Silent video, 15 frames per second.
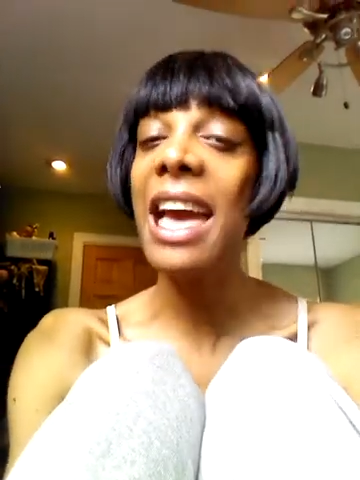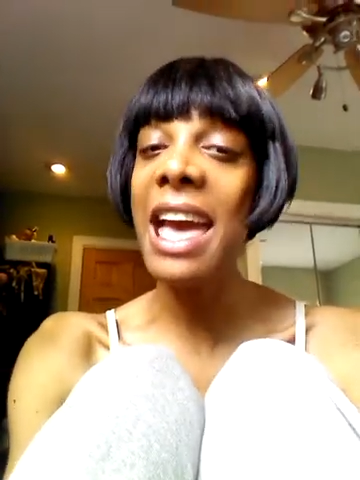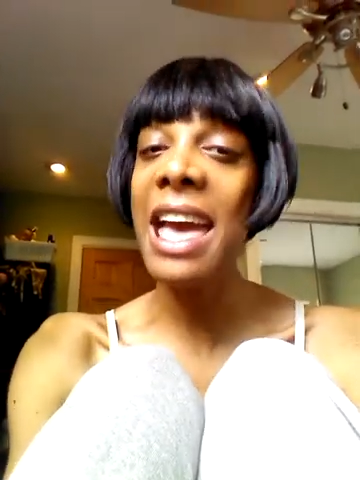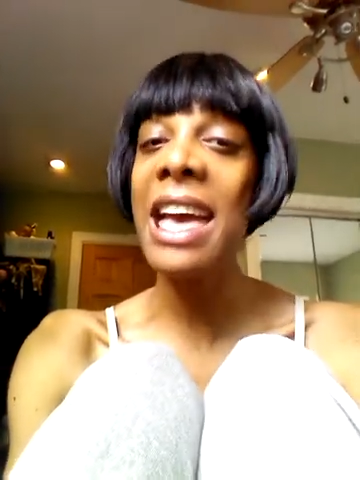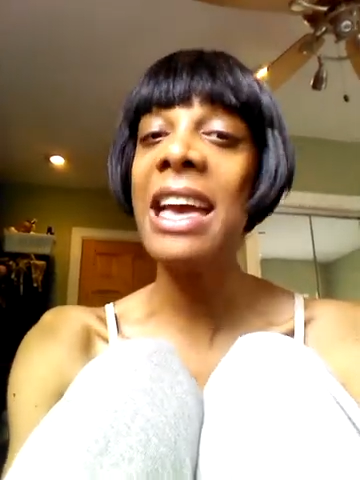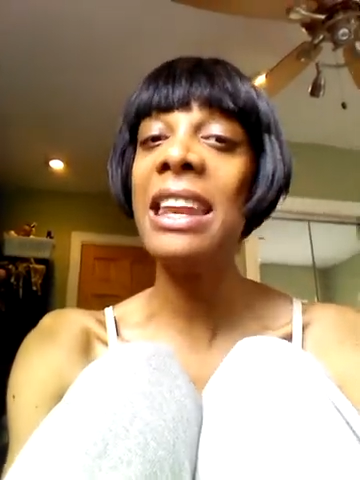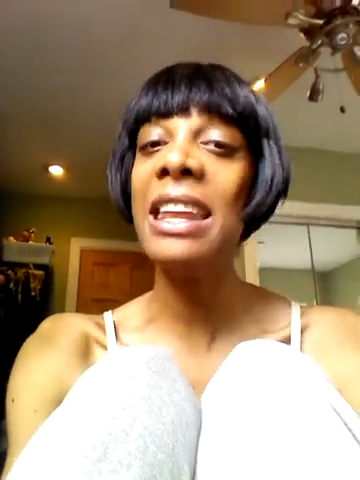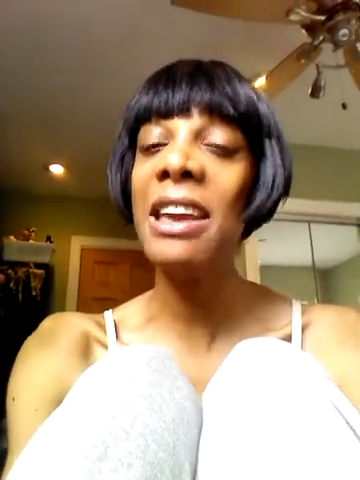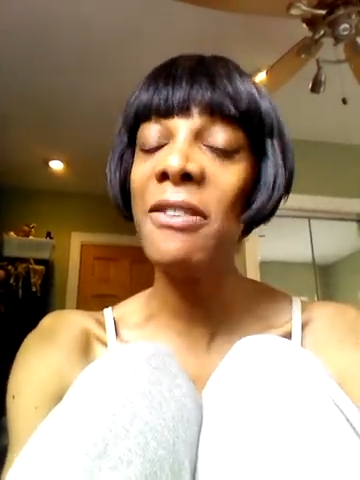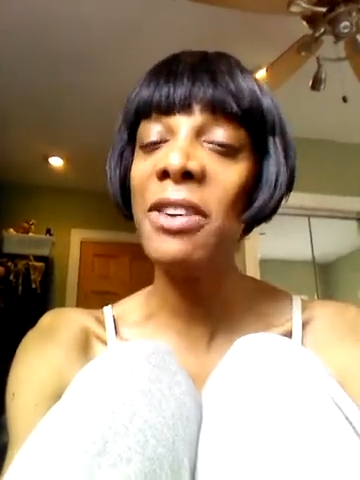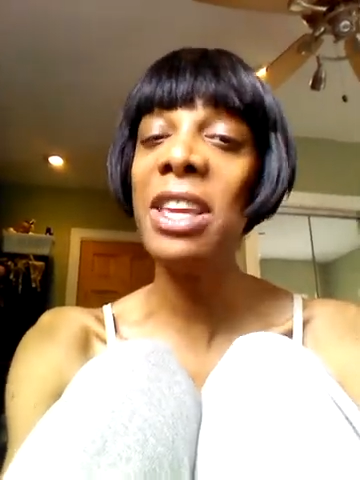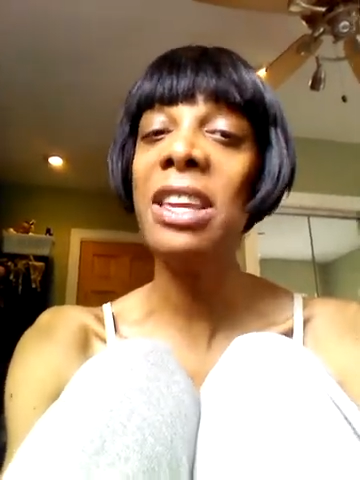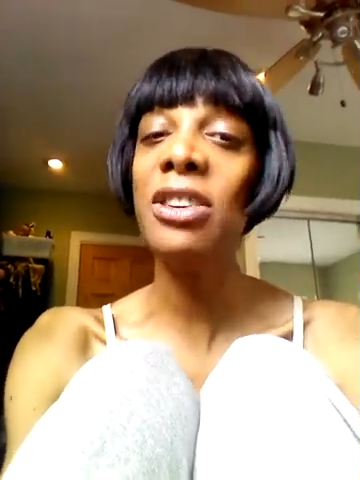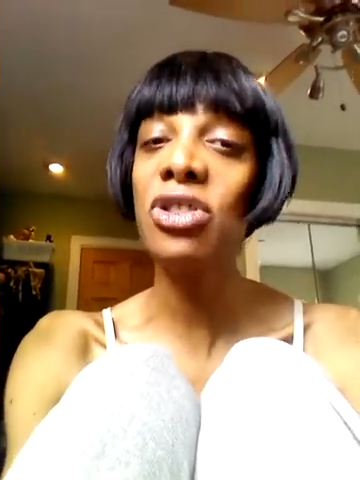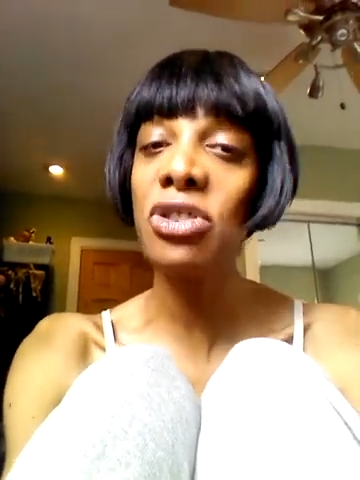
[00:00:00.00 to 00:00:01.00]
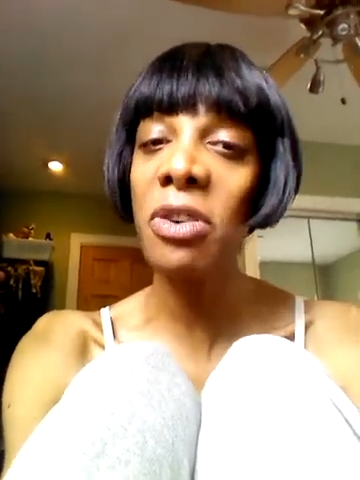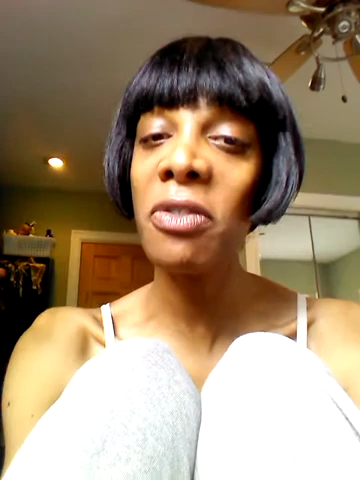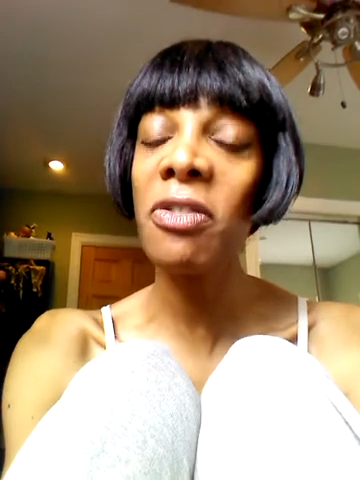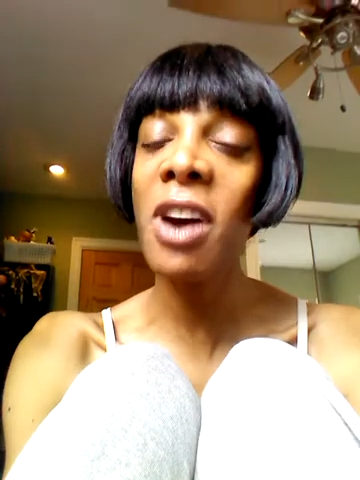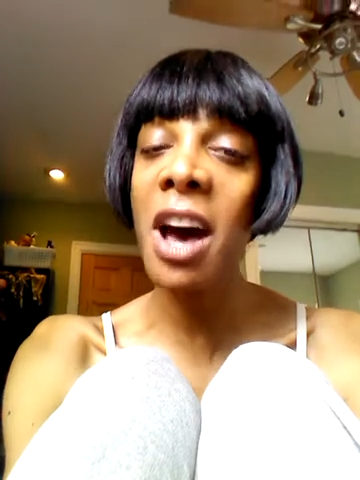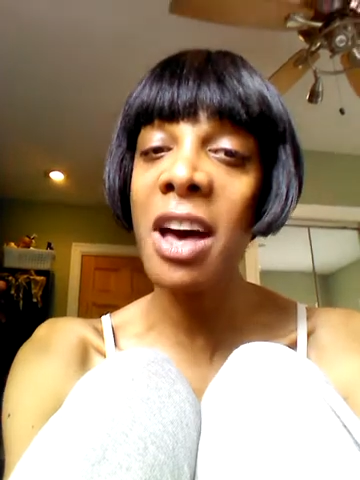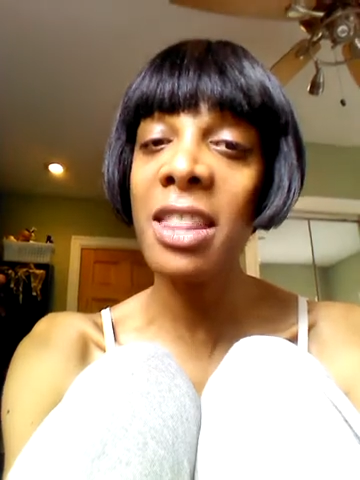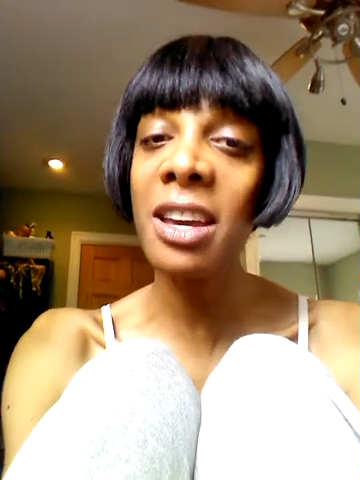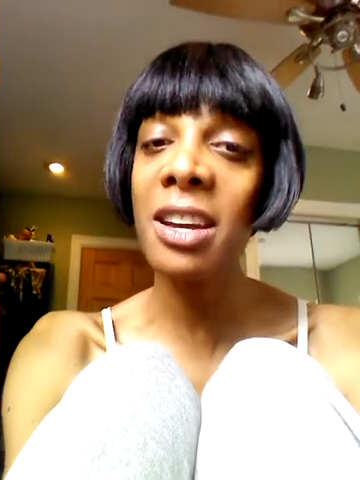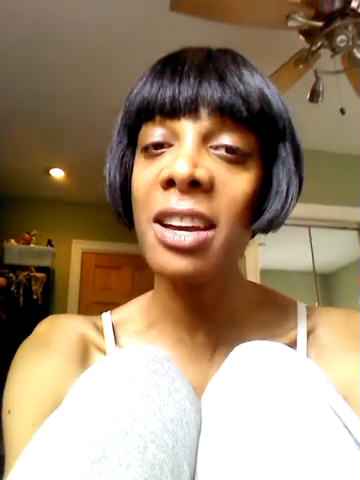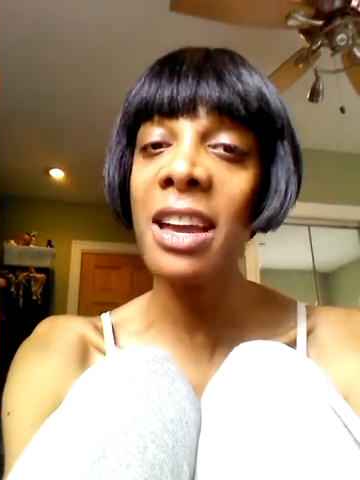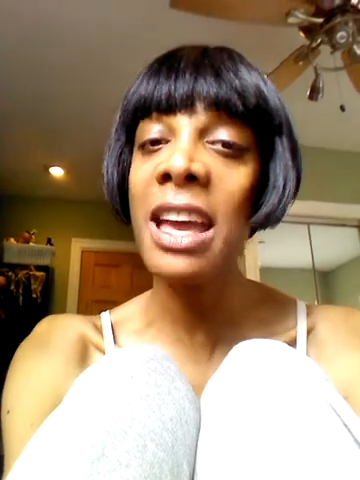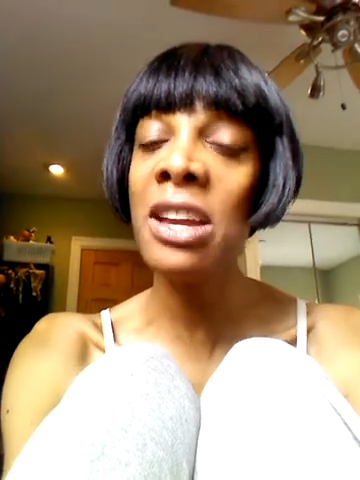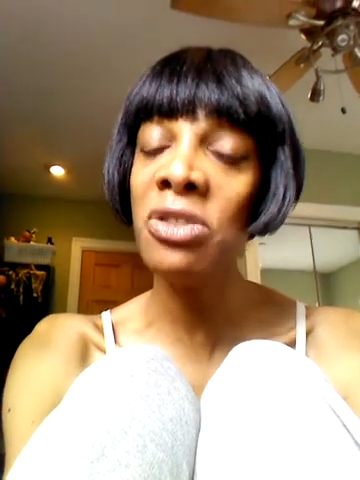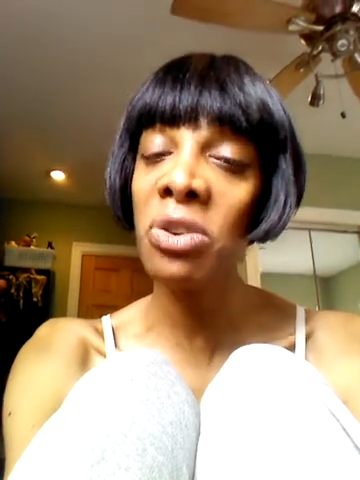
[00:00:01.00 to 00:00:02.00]
And if he is your
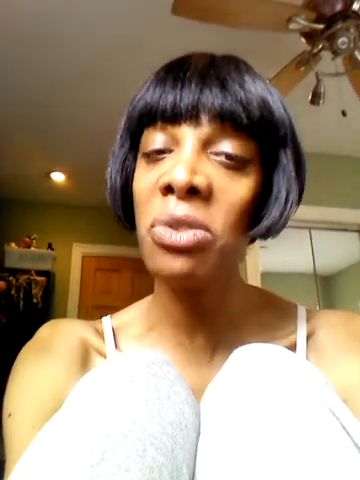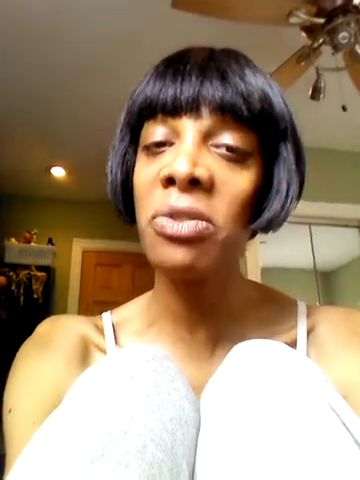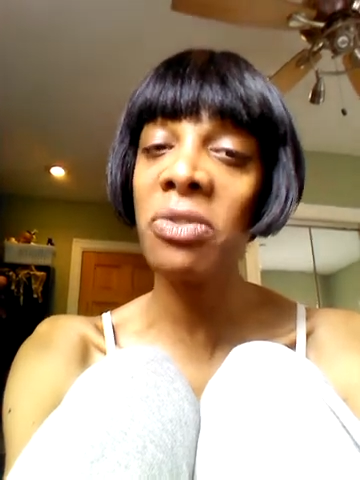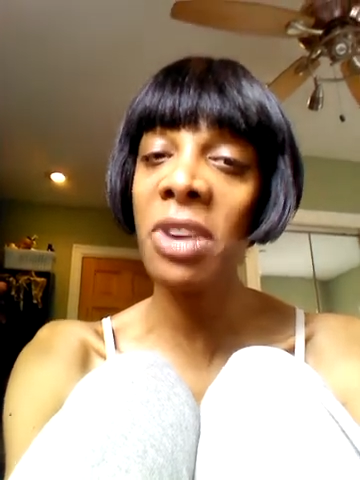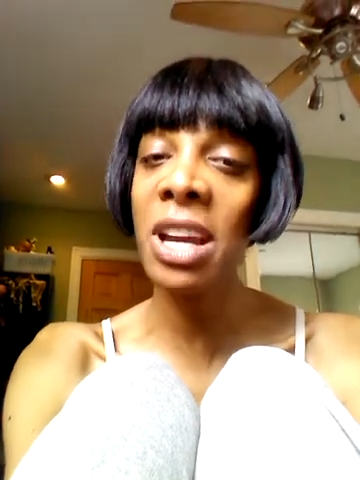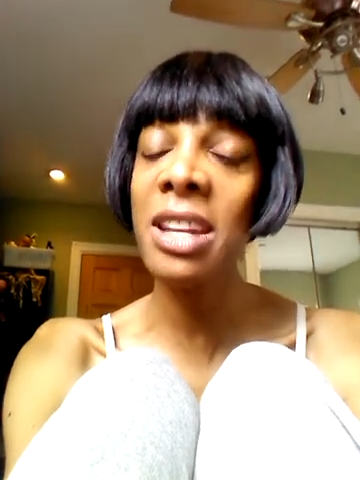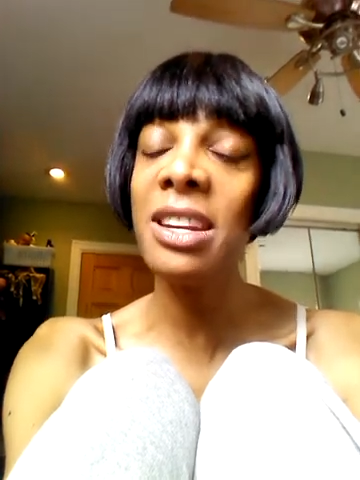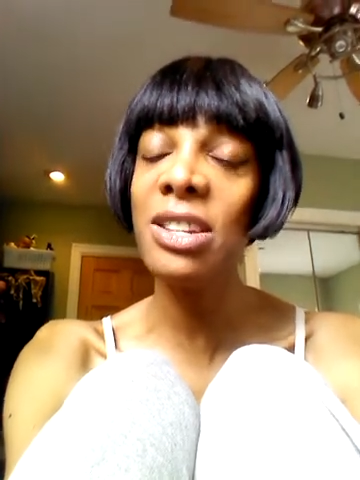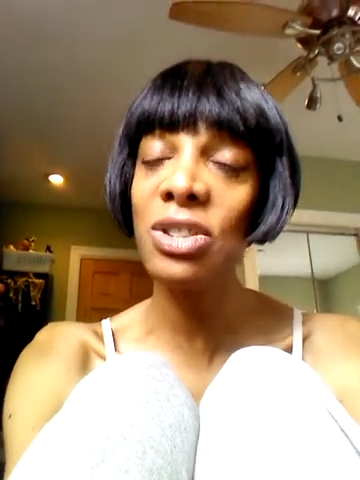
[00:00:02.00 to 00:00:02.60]
father and your friend,